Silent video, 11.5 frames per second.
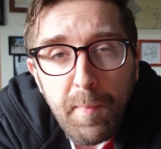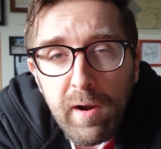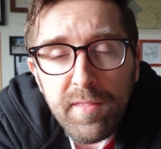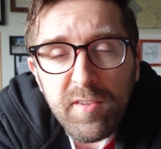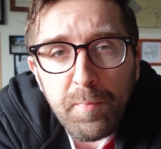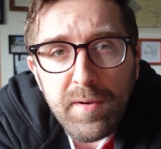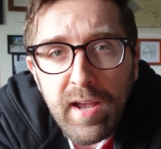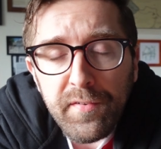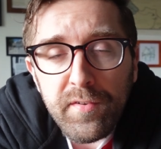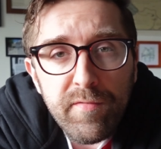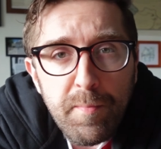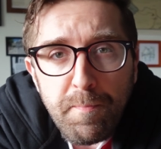part of this
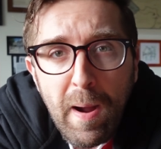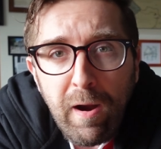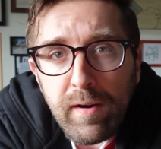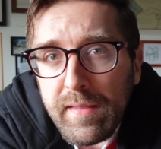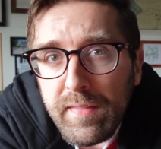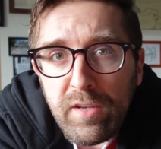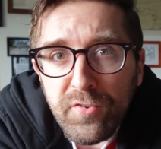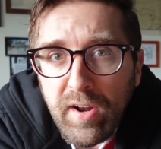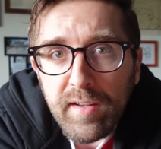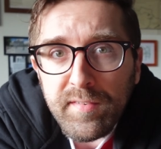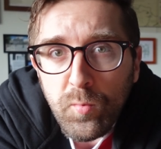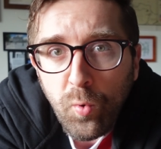protection of the party, the
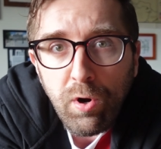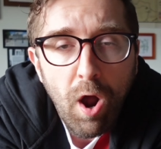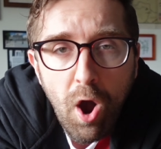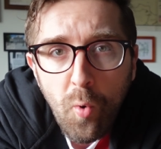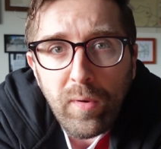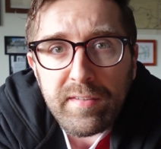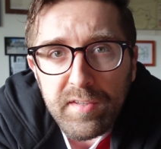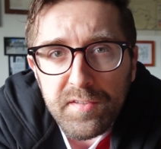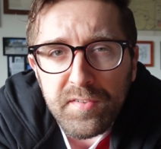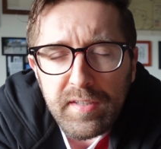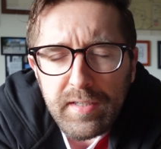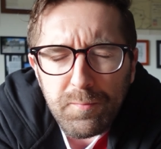Stasi were always
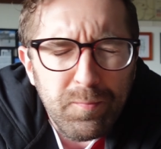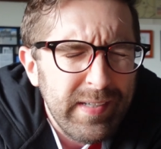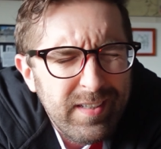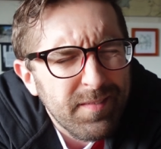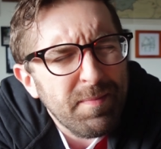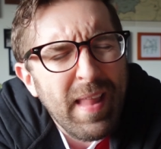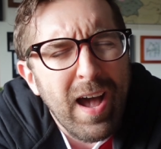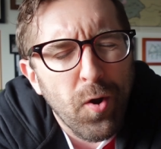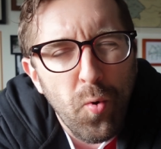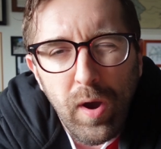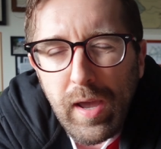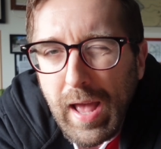listening. Well, not
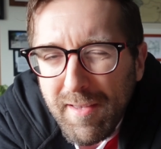quite.